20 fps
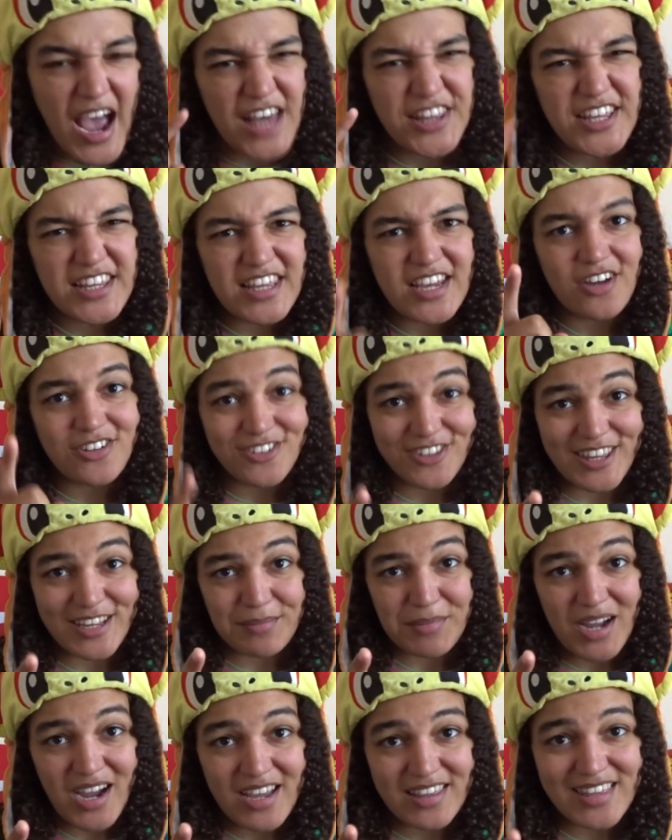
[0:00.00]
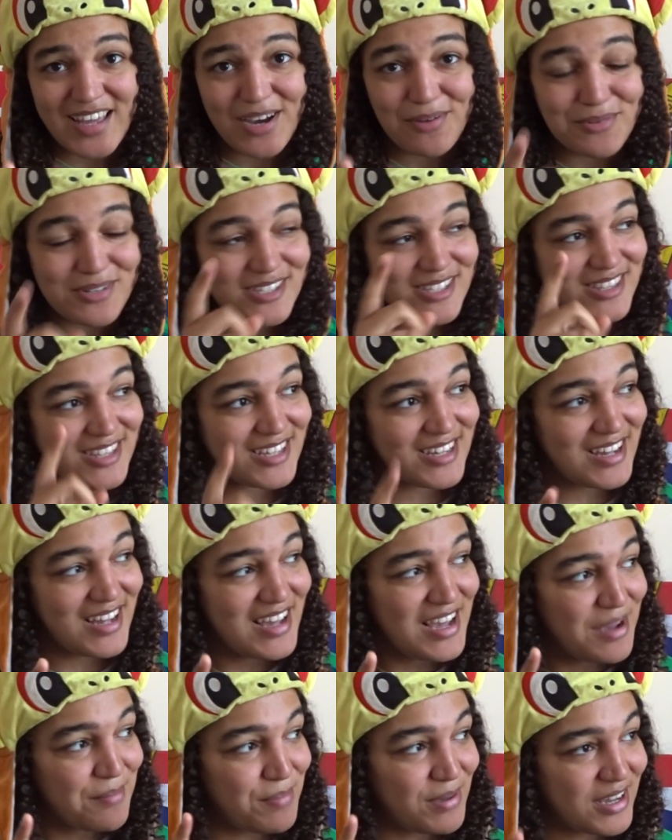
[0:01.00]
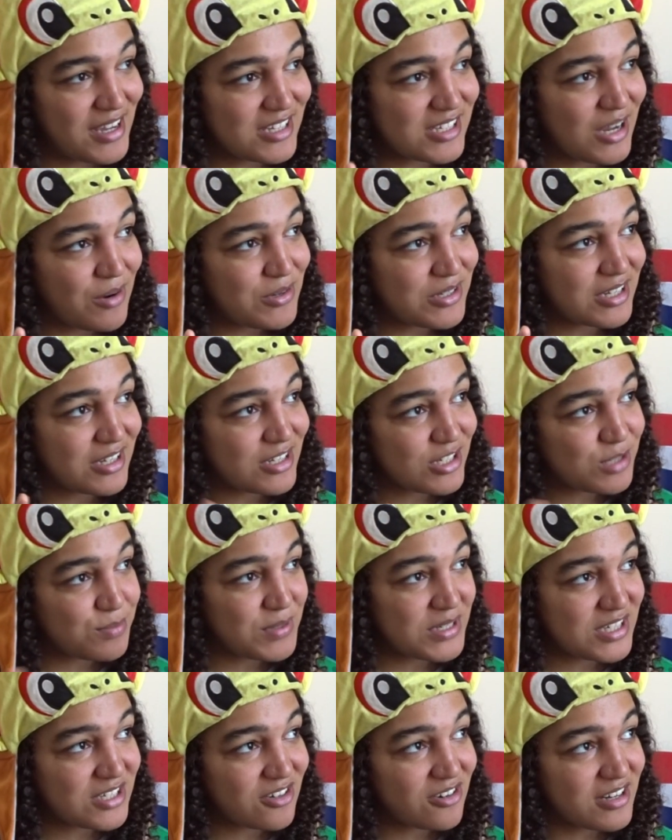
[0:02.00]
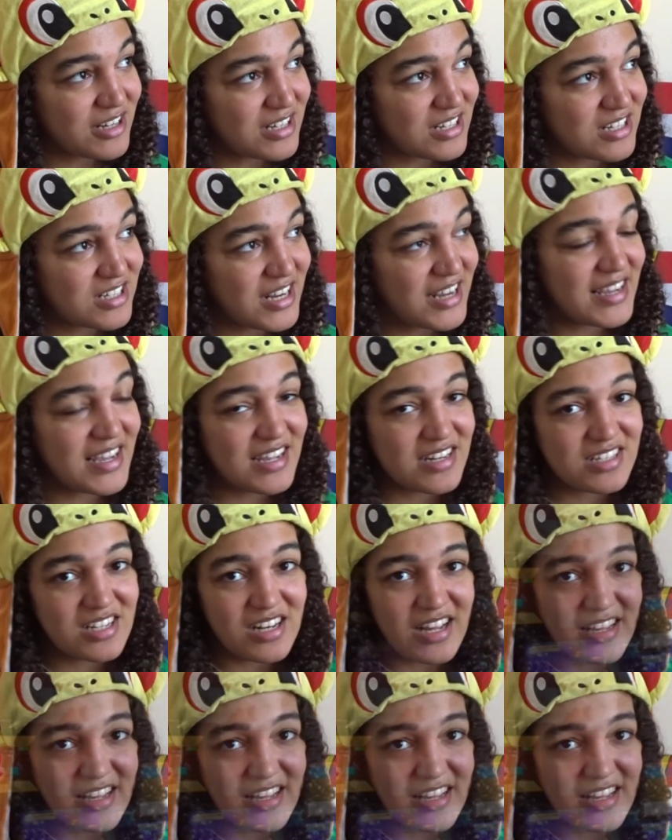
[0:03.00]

I think the other thing behind that was because I was going to be starting to take it to,